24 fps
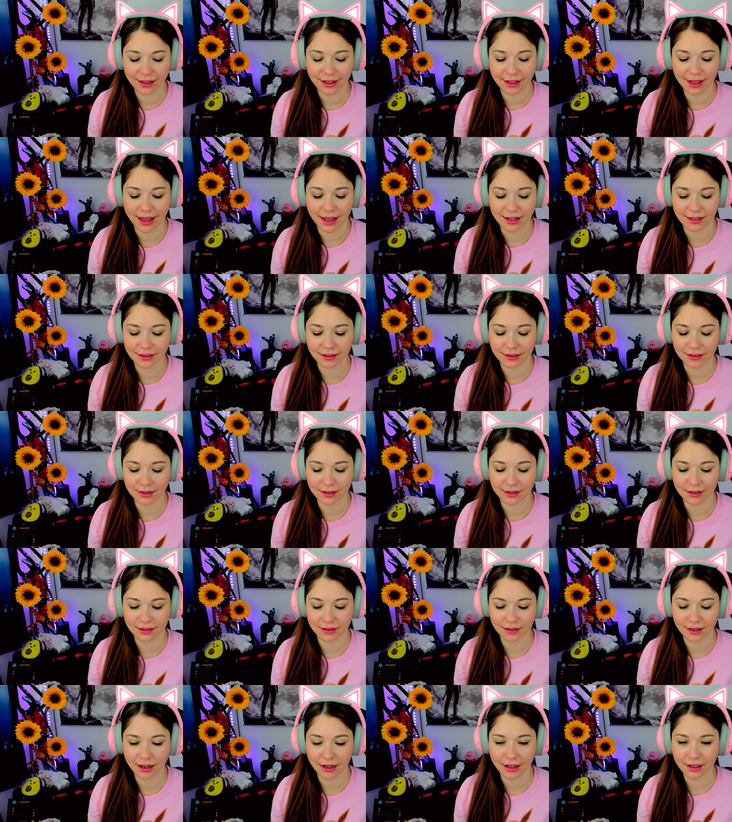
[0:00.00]
Yes,
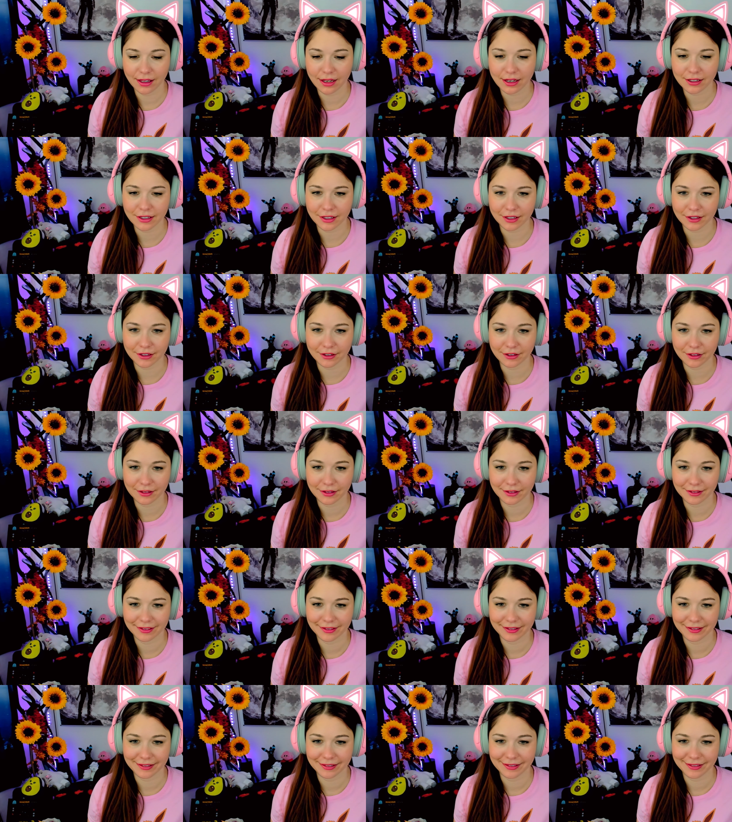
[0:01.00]
I think so.
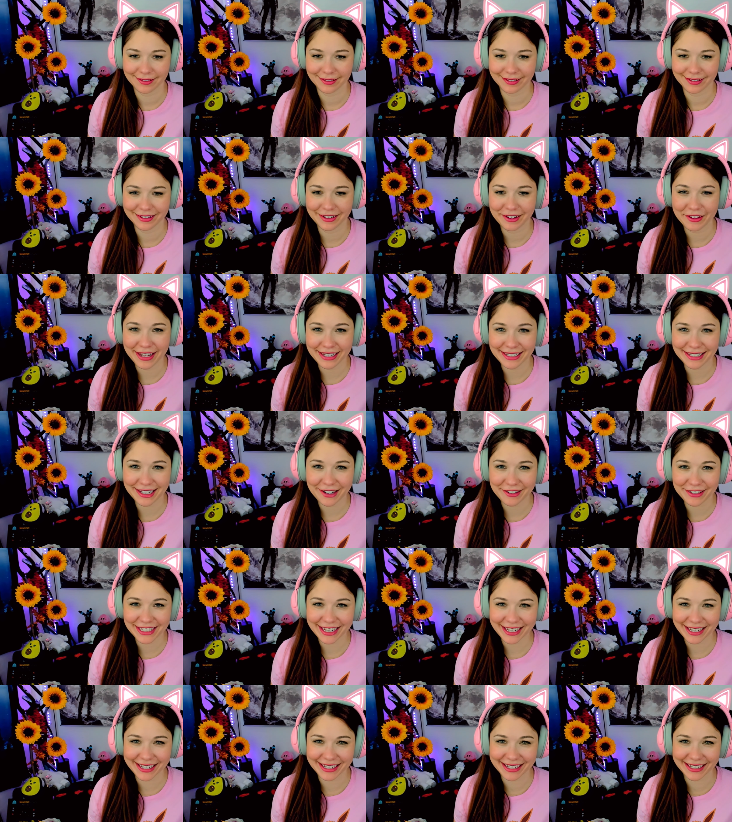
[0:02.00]
Oh, that
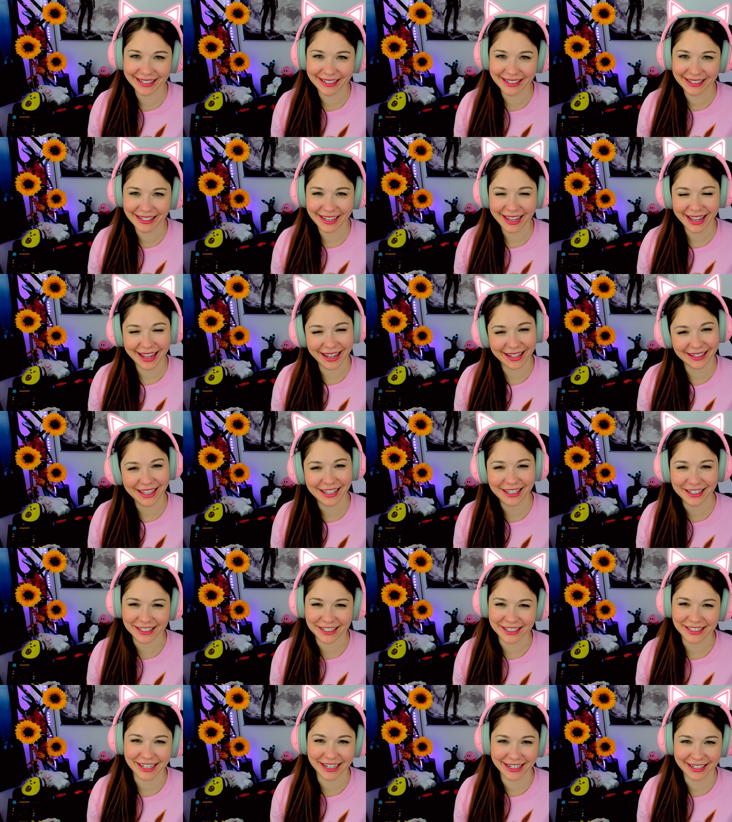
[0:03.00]
sounds good. Yeah, that
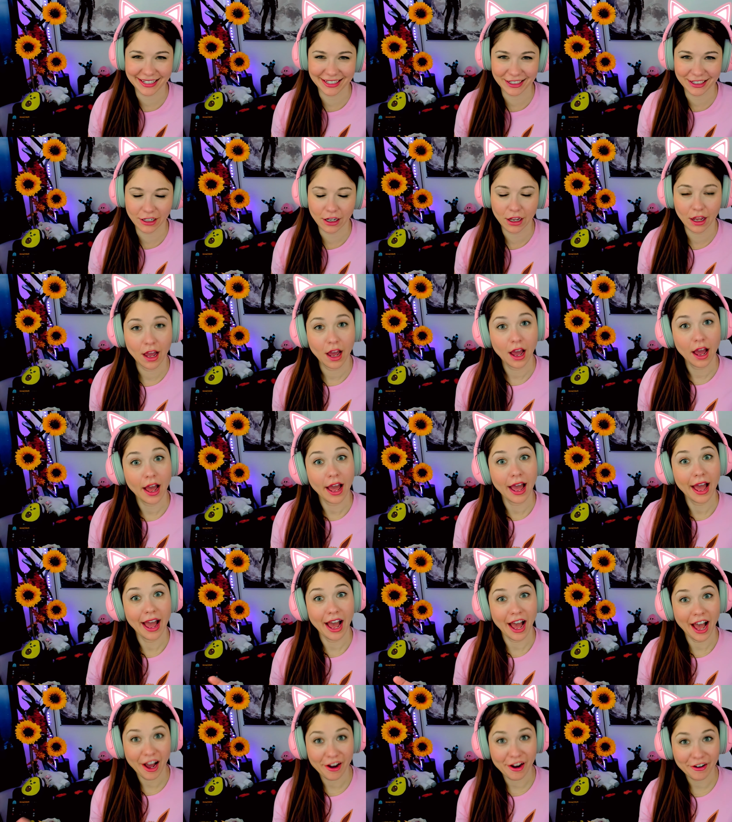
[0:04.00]
looks good.
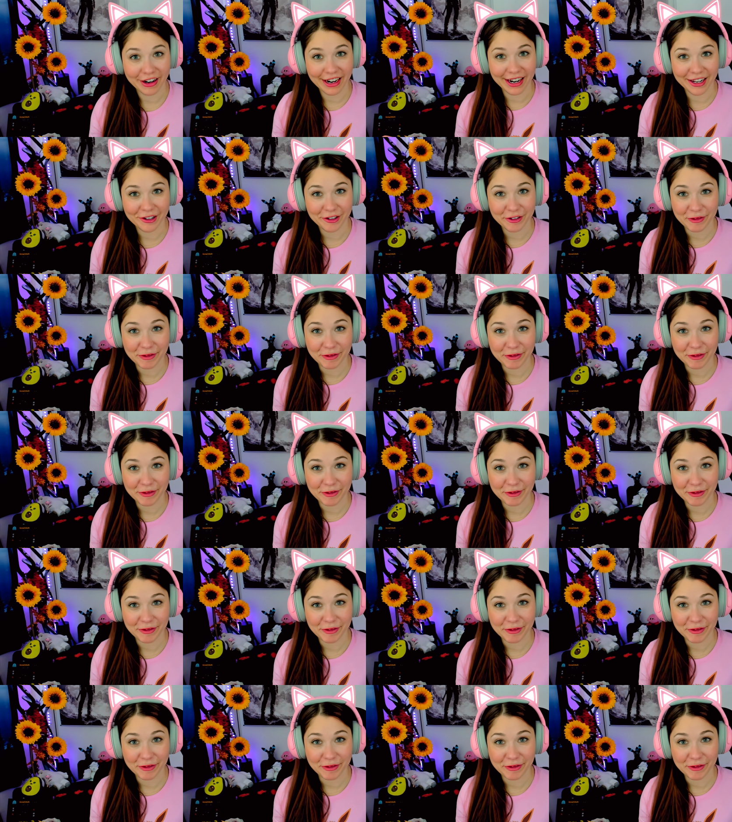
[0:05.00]
All right.